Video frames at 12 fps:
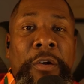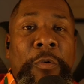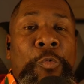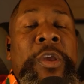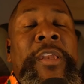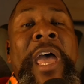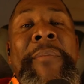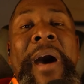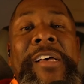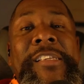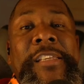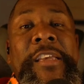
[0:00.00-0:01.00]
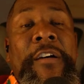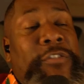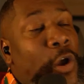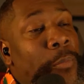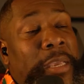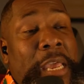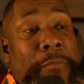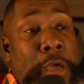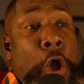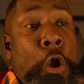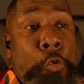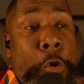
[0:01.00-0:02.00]
We name ourselves. Don't be getting mad.
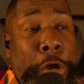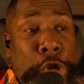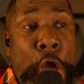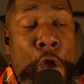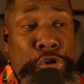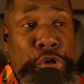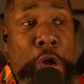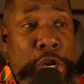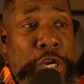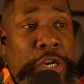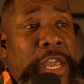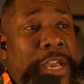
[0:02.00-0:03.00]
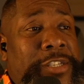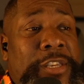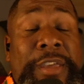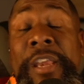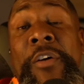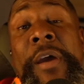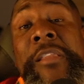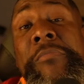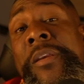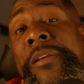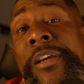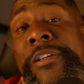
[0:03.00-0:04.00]
Well, that's not in the dictionary. It don't have to
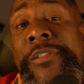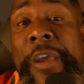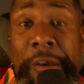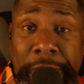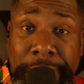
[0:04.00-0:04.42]
be in the dictionary.